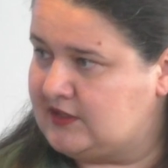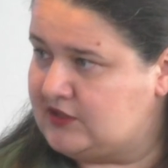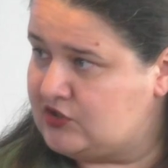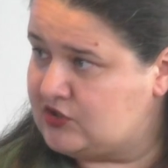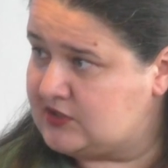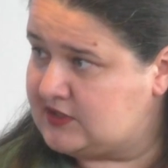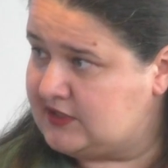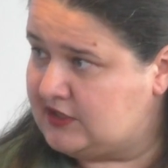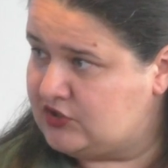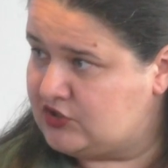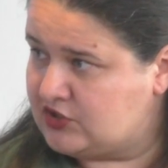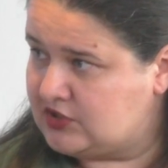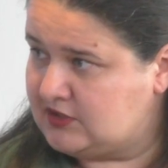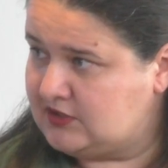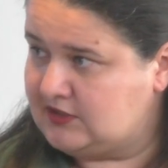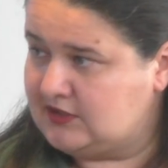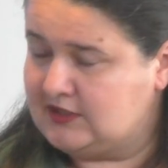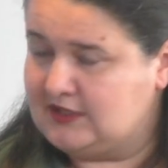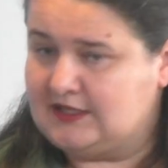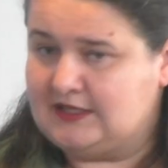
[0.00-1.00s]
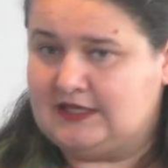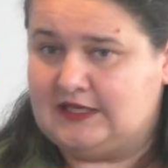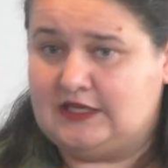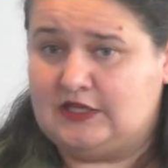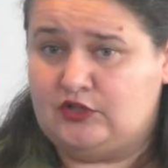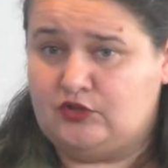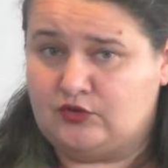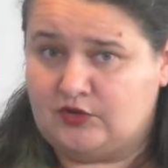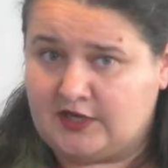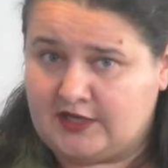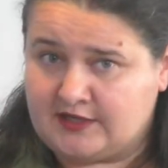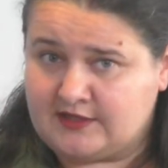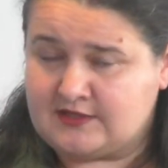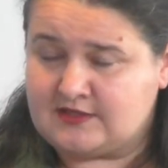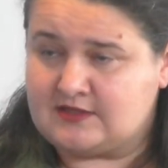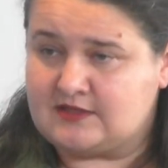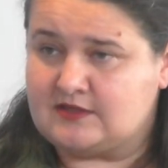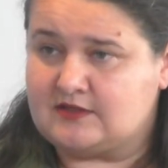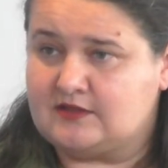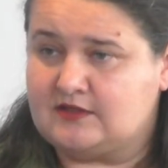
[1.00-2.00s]
legislation.
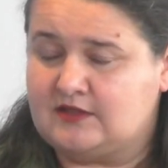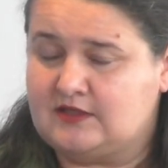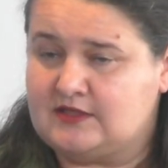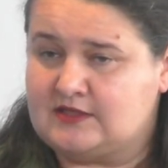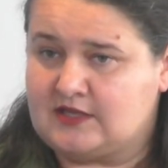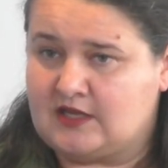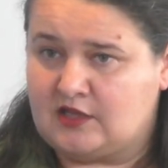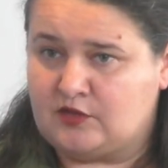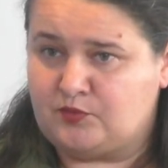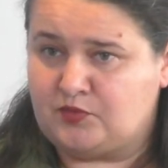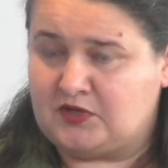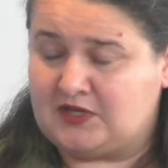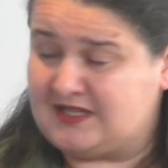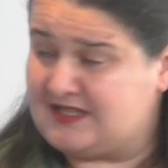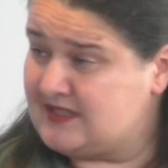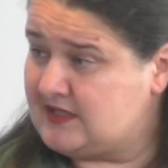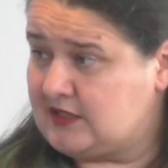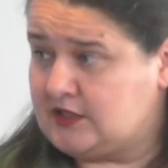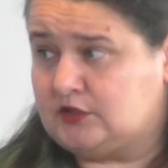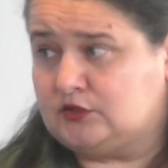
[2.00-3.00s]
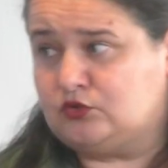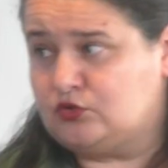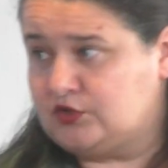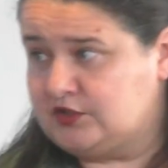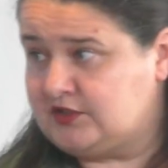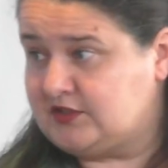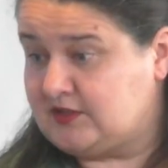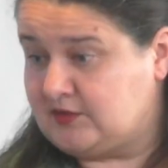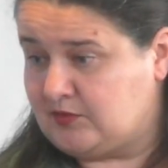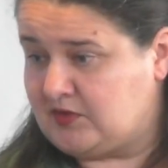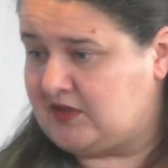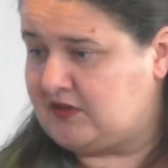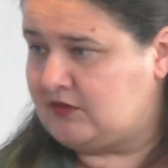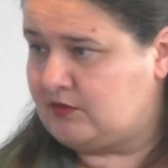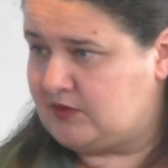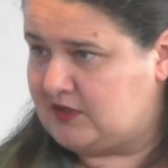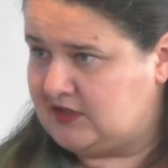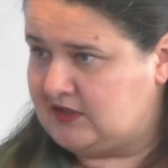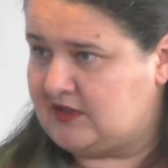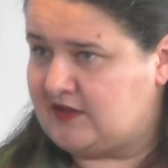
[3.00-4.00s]
US is helping us a lot, and by
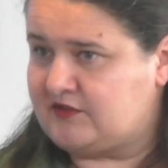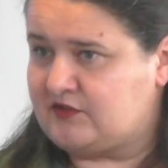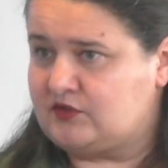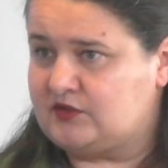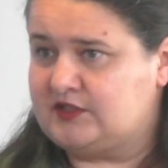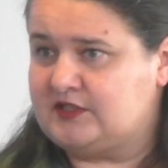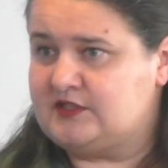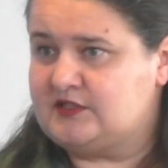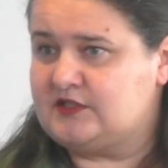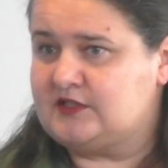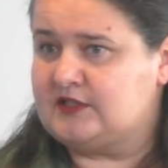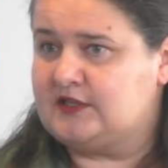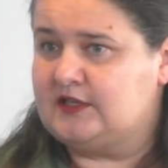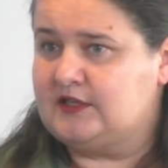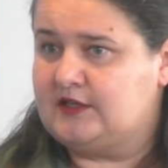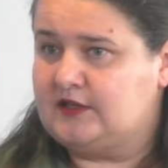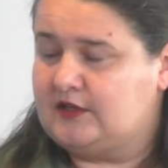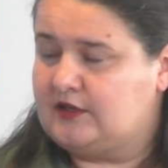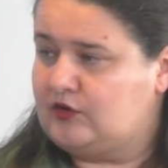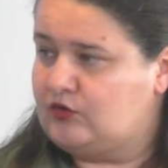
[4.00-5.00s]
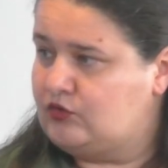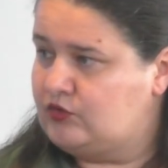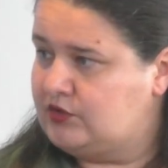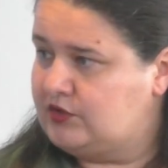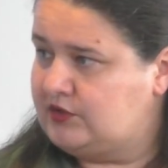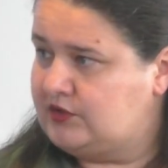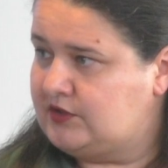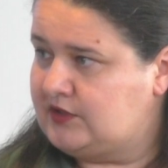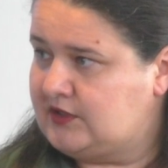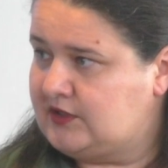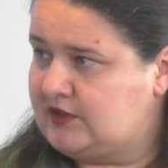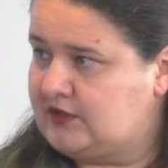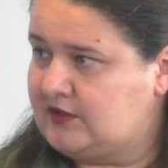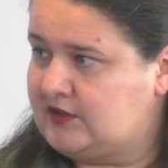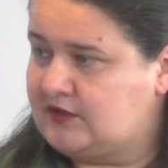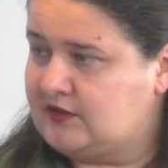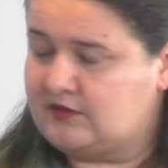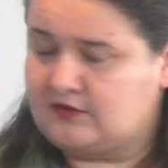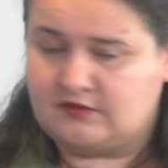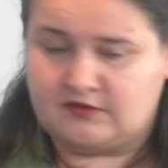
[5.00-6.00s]
the way, Netherlands, on
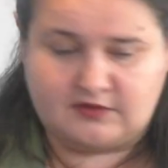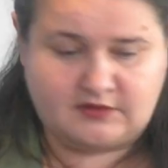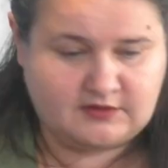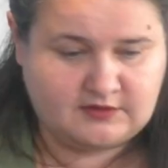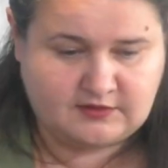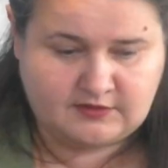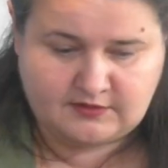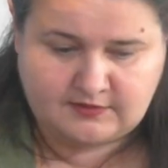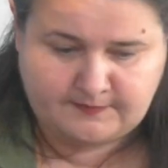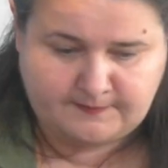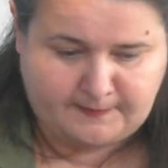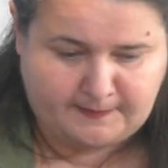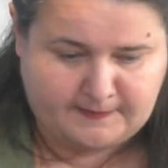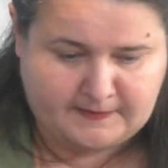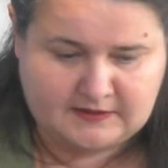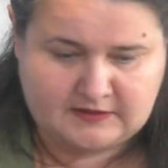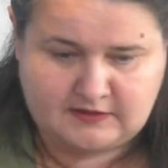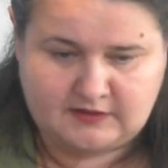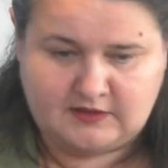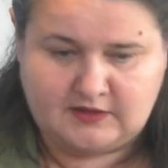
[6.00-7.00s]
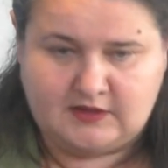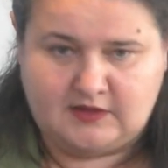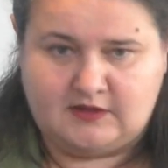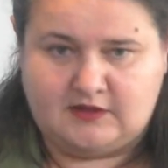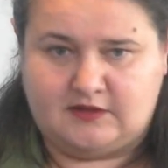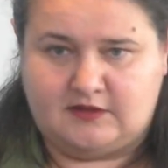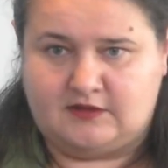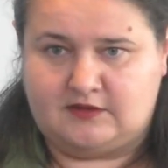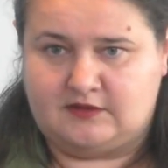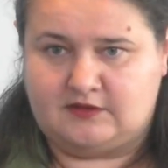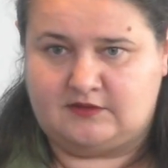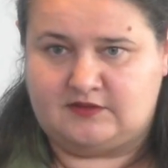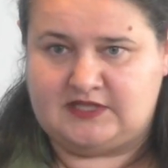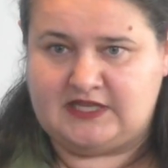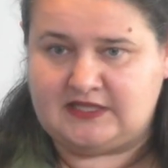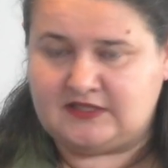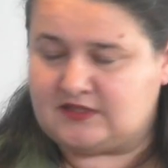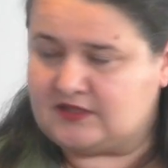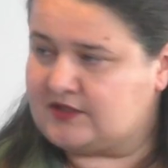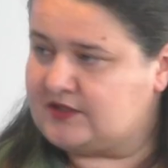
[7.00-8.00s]
uh, um, uh,
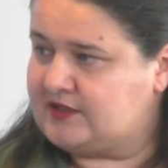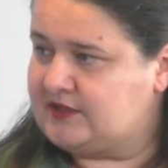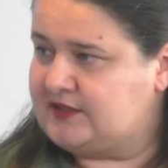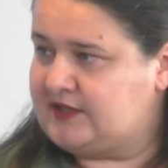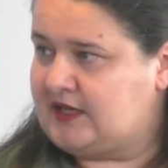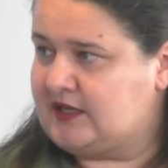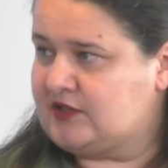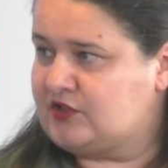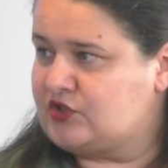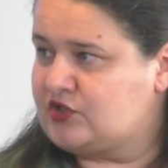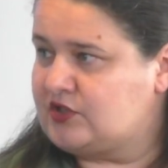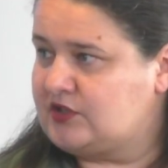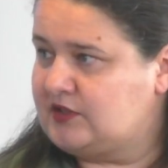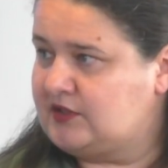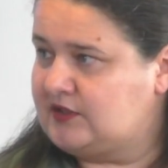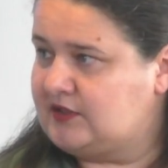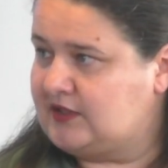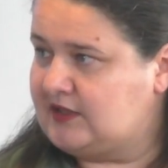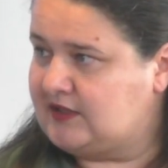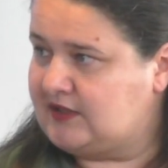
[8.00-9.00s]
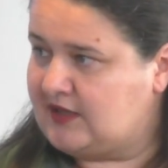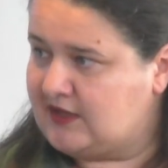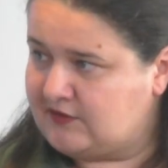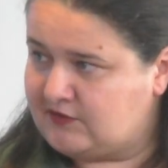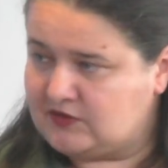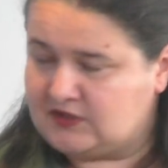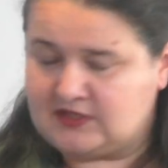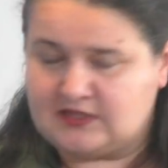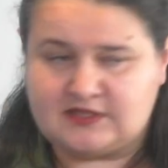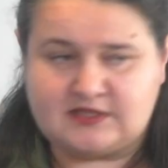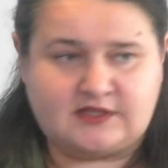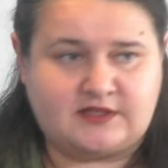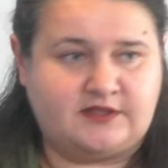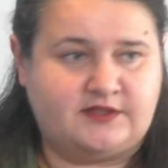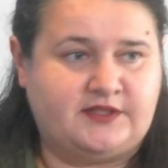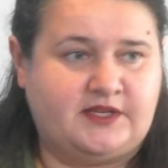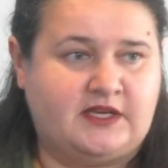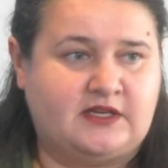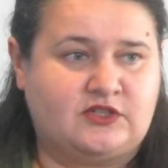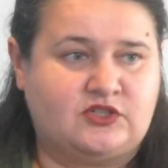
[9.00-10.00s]
data collection and evidence
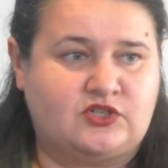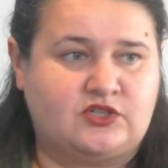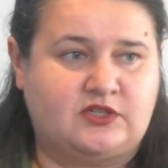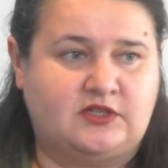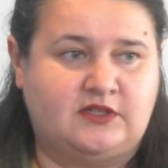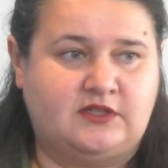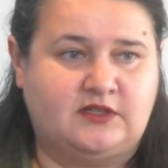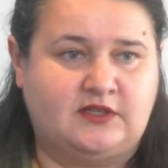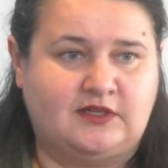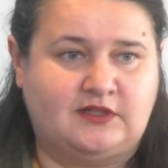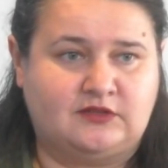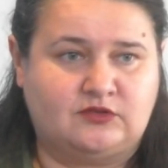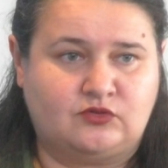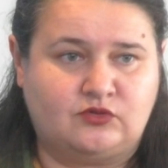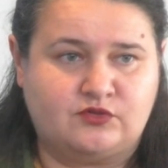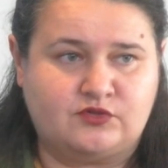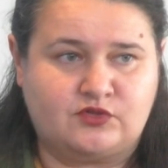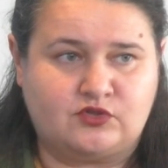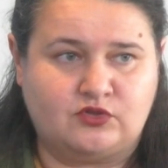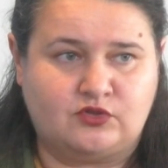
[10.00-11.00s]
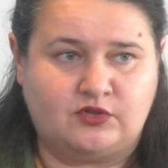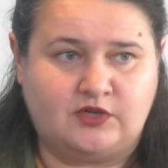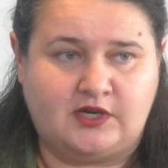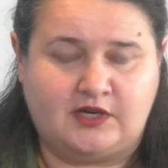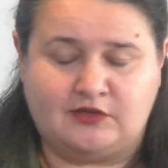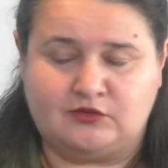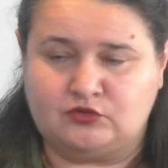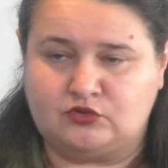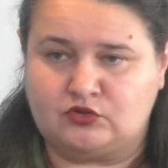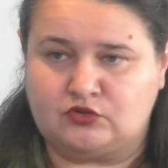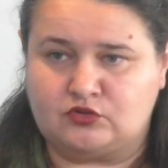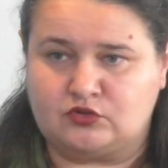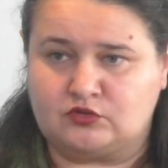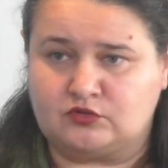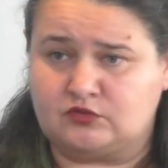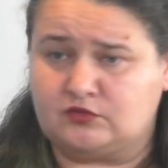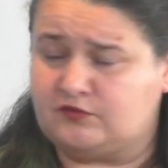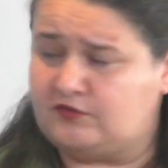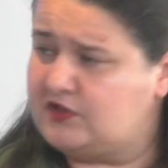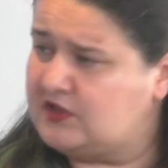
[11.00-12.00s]
collection and also how to
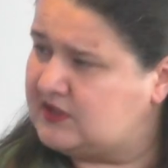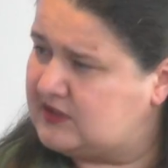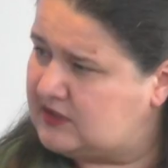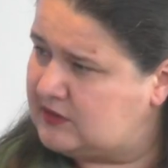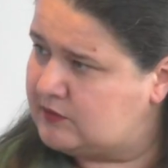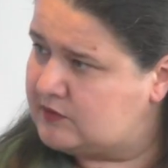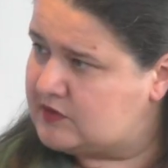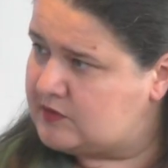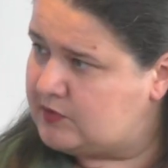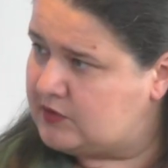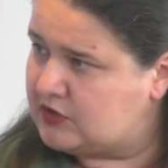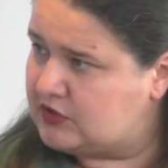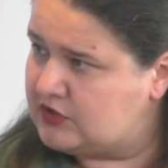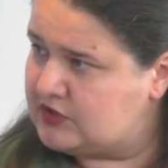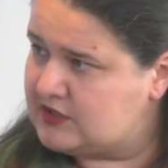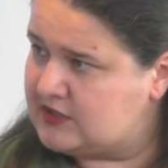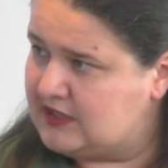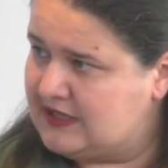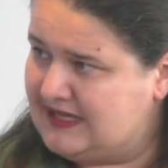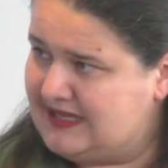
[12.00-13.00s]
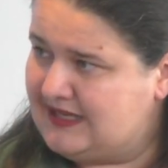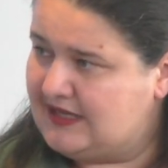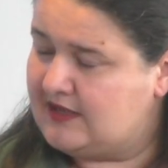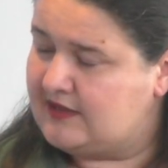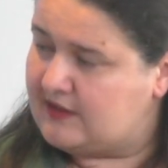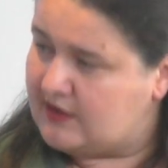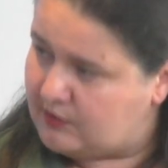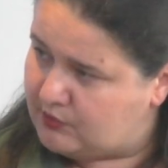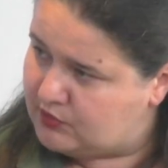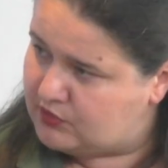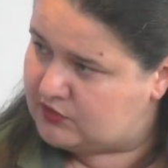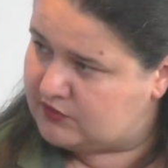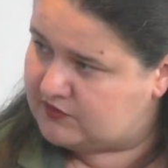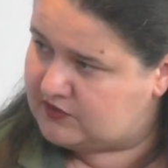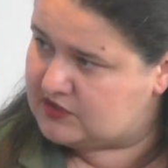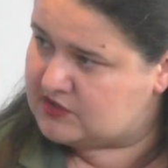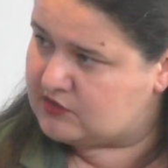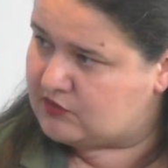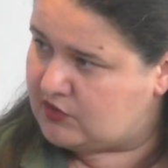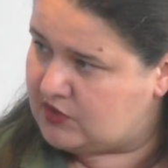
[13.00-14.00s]
talk to victims because a number of
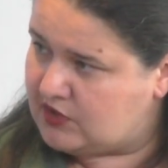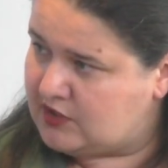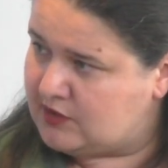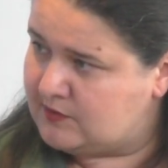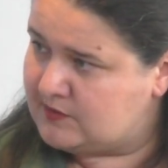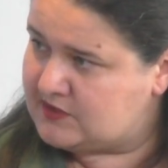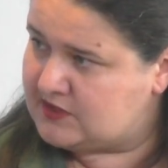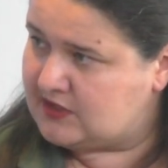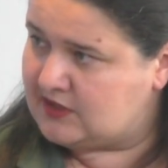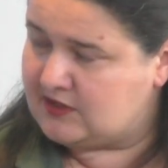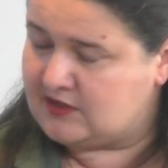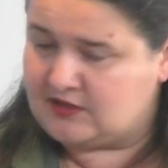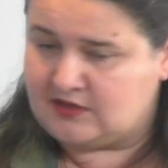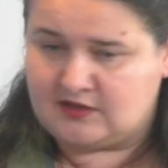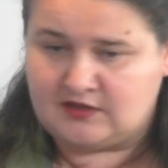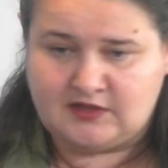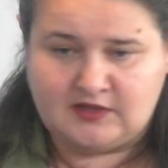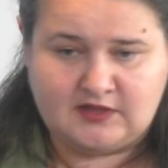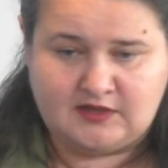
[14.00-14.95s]
these crimes are